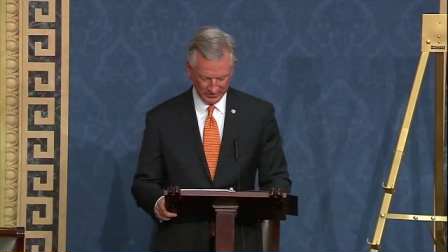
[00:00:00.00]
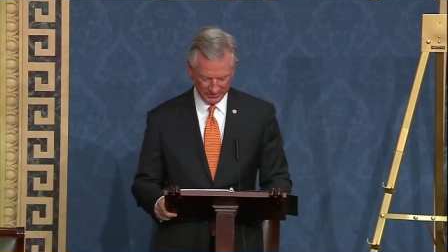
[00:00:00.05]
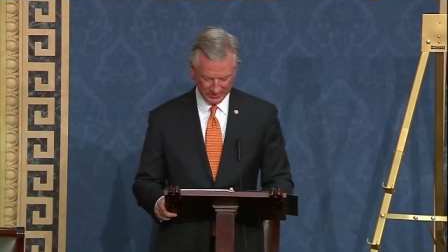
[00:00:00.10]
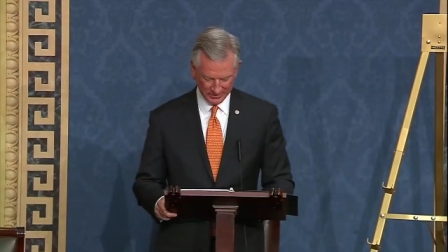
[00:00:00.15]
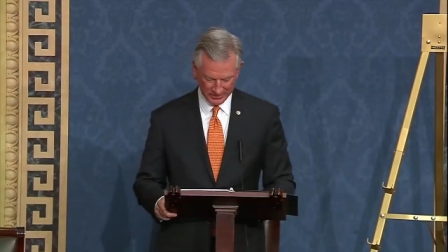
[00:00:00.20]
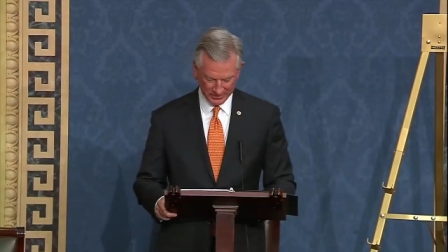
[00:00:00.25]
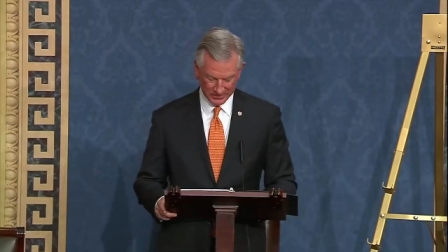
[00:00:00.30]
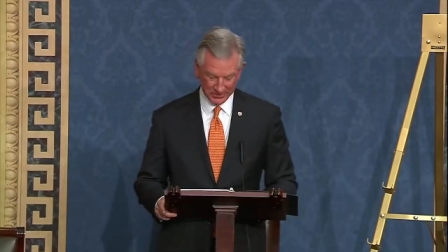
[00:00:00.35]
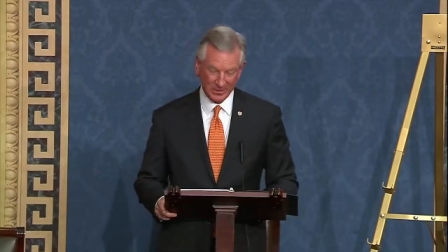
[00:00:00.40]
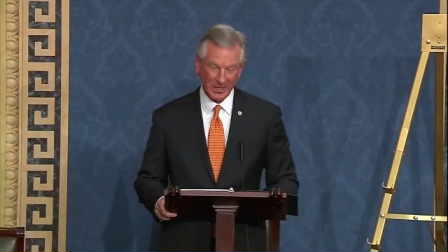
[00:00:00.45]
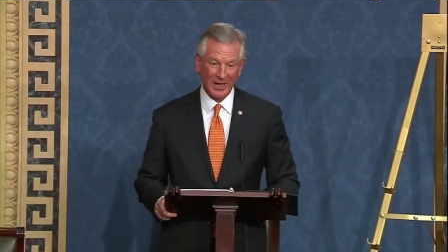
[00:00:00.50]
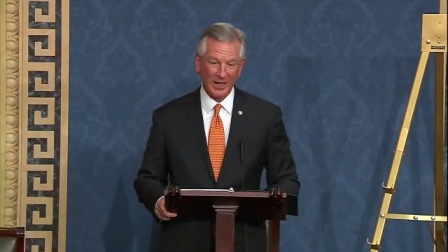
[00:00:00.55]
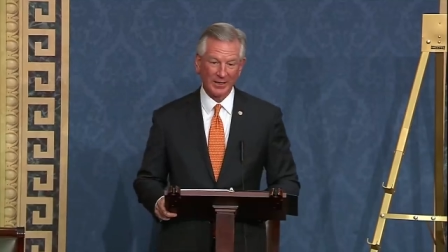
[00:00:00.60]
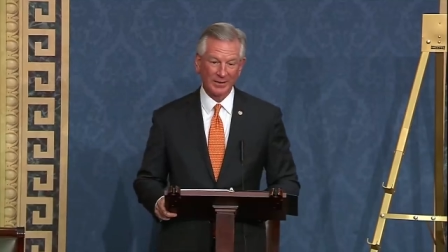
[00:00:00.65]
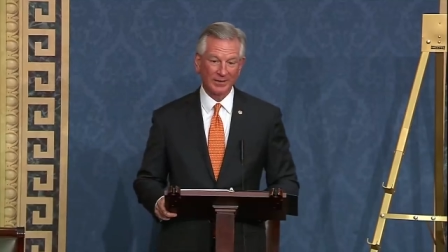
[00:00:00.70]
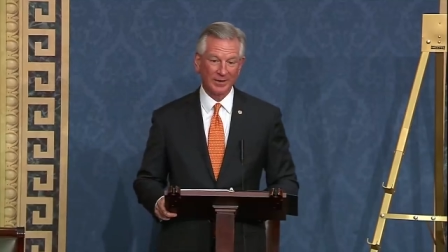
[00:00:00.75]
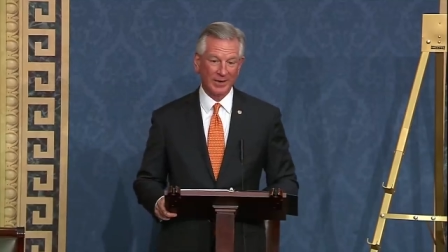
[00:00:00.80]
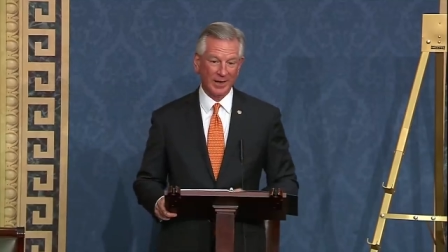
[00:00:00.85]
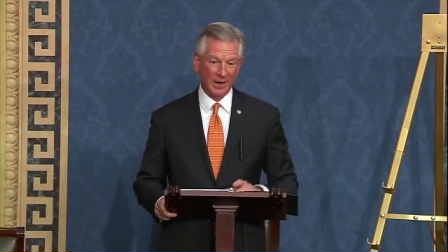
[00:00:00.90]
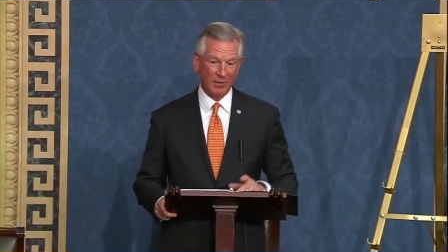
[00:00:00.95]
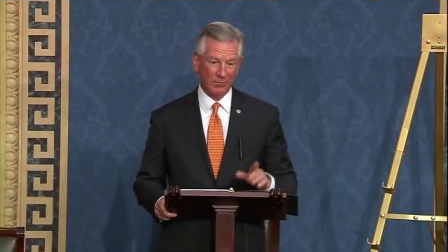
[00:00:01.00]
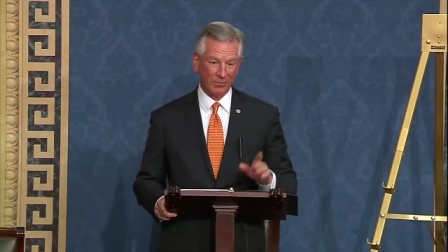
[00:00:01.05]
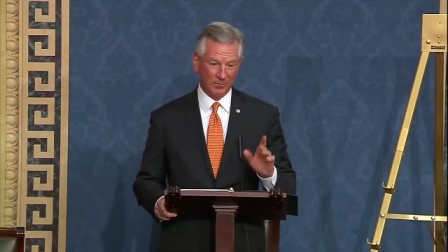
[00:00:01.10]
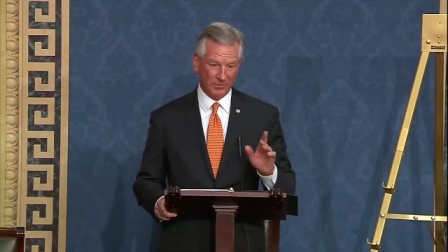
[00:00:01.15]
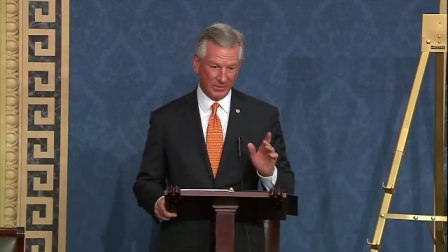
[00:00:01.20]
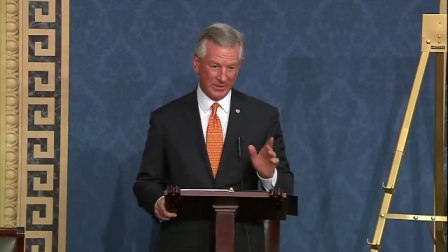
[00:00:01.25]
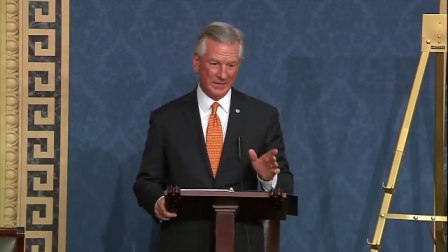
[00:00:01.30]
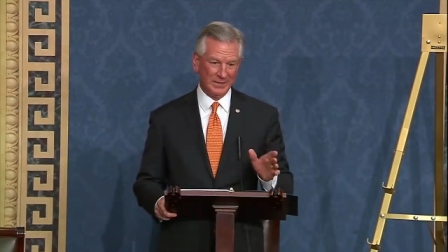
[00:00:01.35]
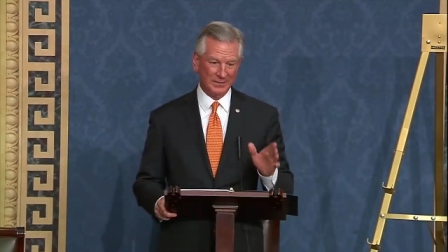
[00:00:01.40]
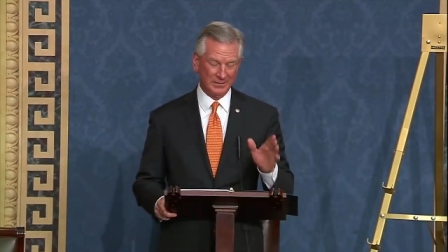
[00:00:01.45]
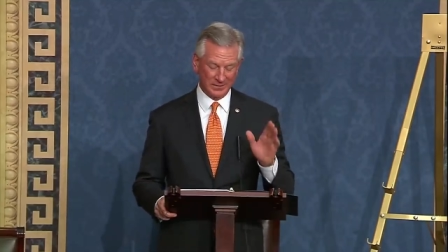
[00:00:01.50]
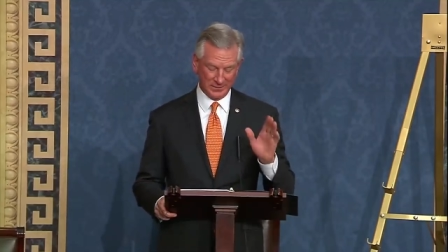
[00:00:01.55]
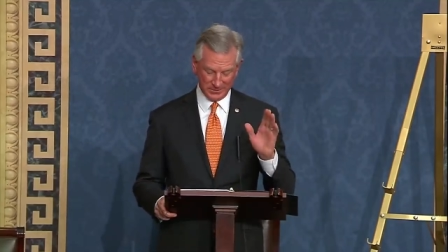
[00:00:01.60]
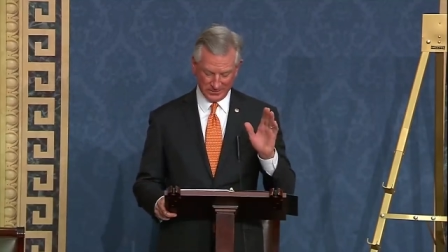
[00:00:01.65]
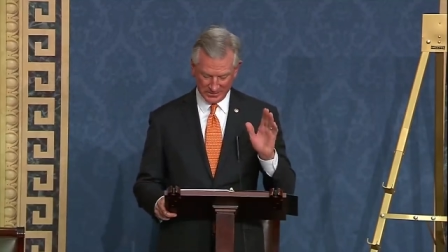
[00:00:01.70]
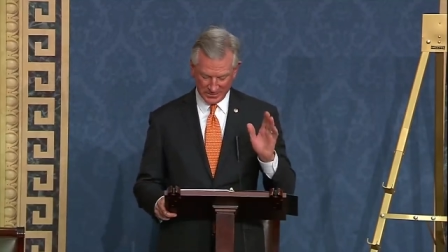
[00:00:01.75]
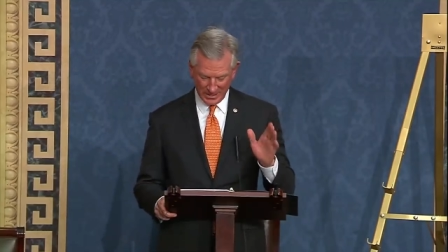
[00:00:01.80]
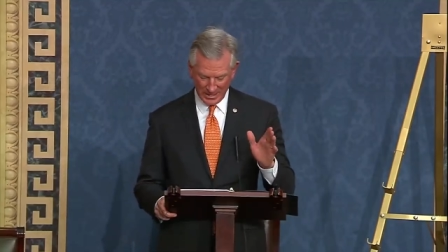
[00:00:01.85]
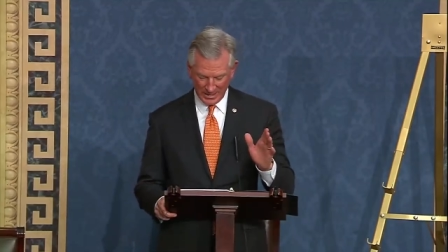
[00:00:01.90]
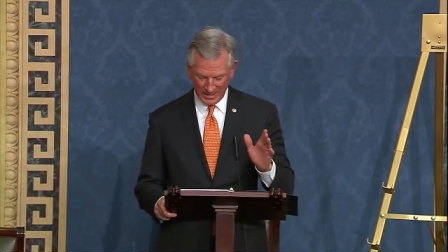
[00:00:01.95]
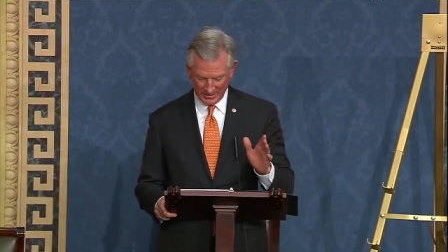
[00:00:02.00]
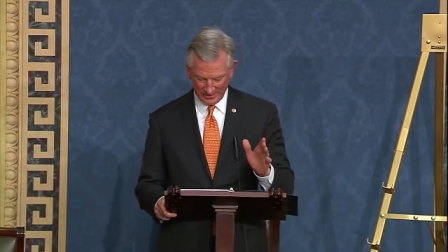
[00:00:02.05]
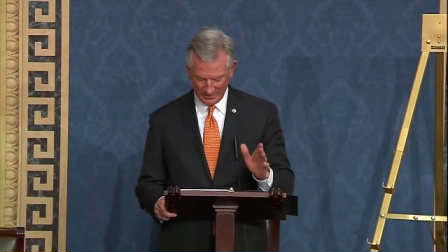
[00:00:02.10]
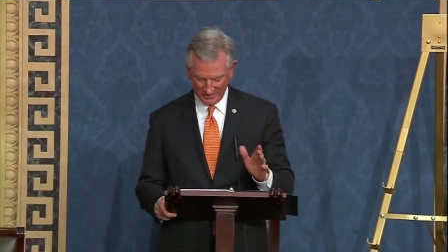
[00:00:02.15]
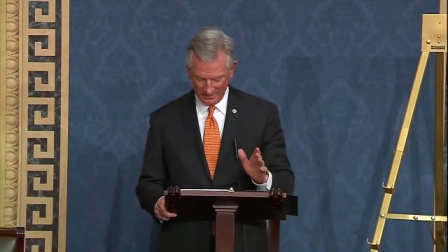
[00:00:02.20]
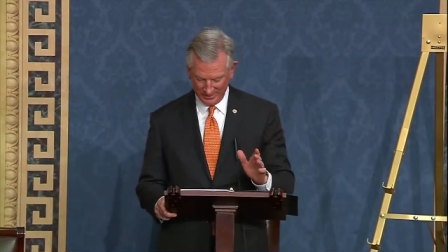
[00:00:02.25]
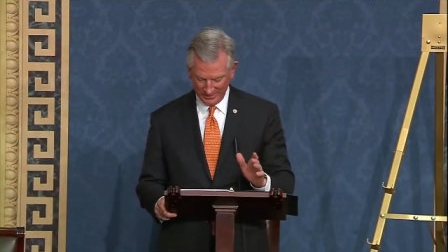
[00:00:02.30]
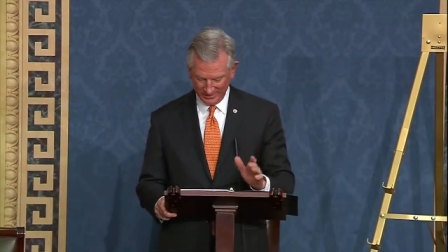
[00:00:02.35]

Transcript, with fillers: does not, and I repeat, does not